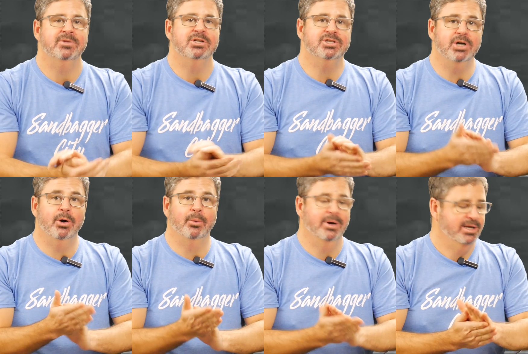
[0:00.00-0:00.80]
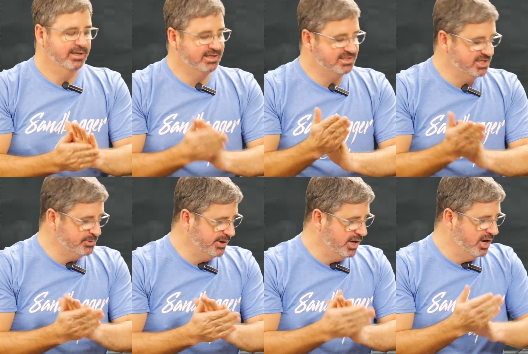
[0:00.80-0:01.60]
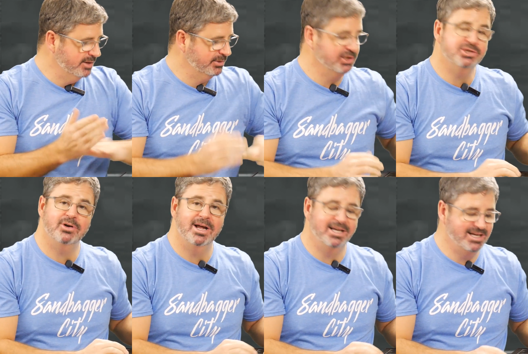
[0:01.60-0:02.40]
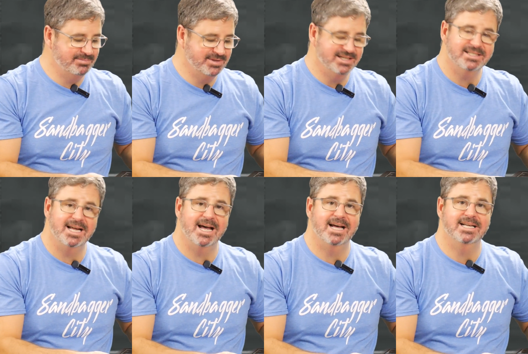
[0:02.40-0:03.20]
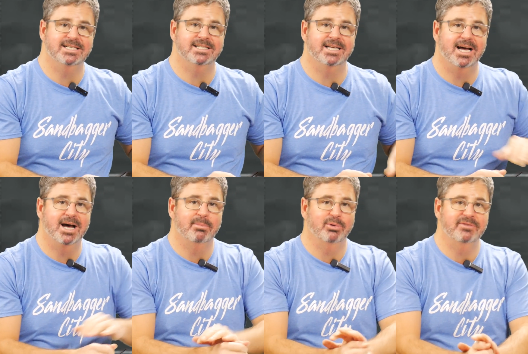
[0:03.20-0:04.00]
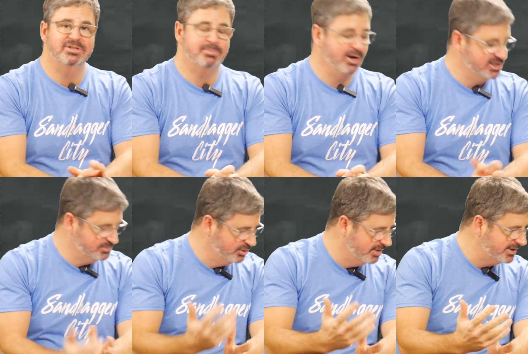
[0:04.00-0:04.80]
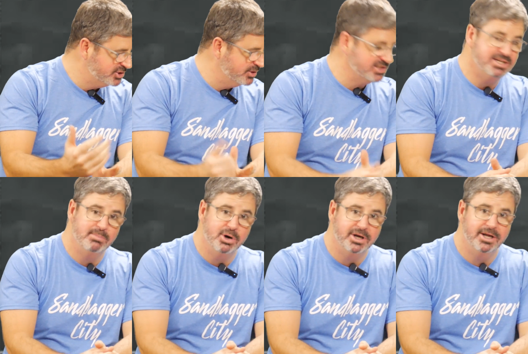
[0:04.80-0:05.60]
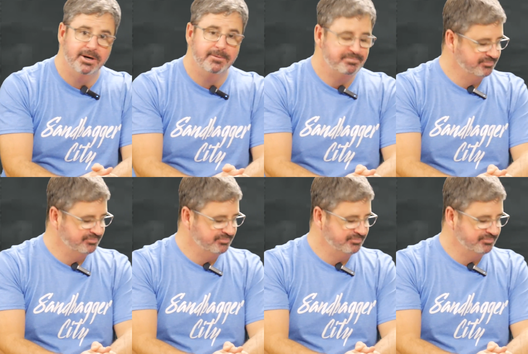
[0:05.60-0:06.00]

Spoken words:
So, continuing on, I'm going to try and keep this as brief as possible. Got my trusty book here.